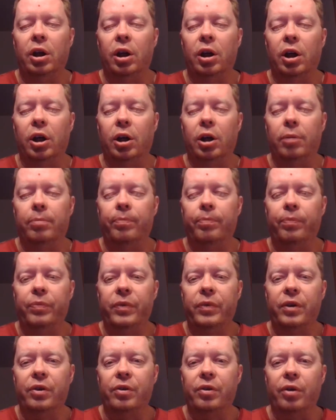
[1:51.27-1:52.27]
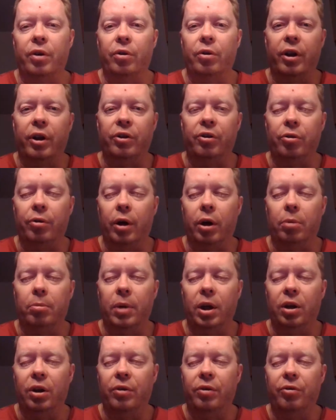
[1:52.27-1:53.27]
Um, so, that's a
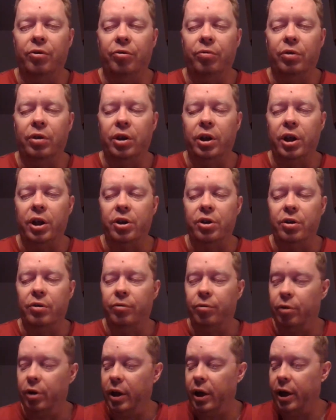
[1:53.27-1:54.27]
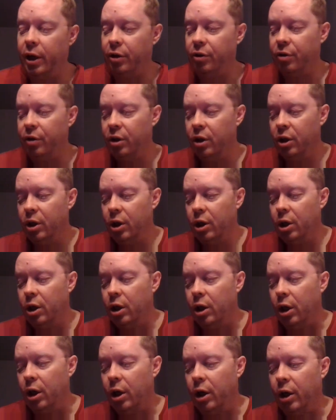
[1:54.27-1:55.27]
recommendation for that.
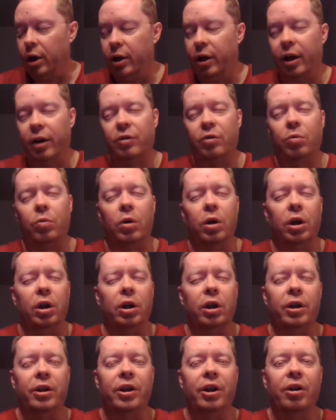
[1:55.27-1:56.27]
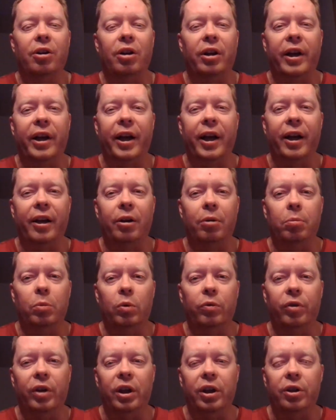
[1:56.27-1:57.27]
Uh, next one, a Daryl Hannah
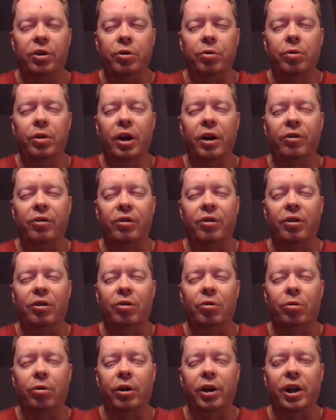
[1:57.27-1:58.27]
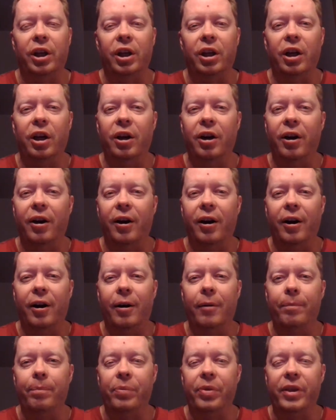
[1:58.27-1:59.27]
movie, two thousand three.
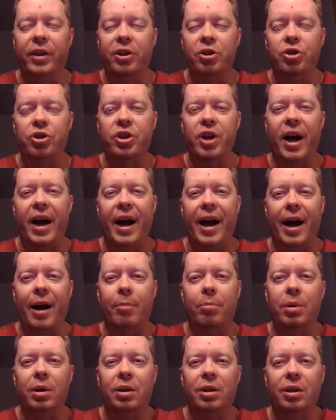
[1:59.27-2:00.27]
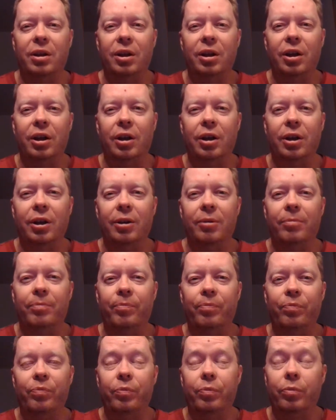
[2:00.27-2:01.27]
Um, The Job.
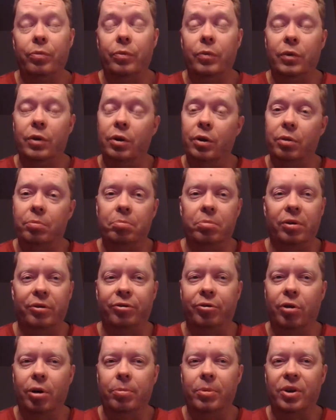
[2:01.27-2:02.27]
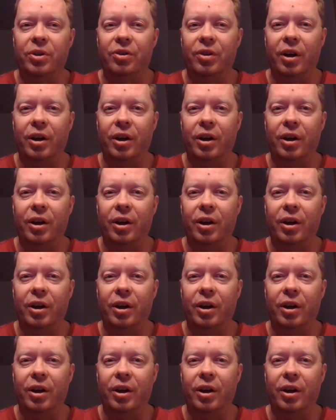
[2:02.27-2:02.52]
Um, performance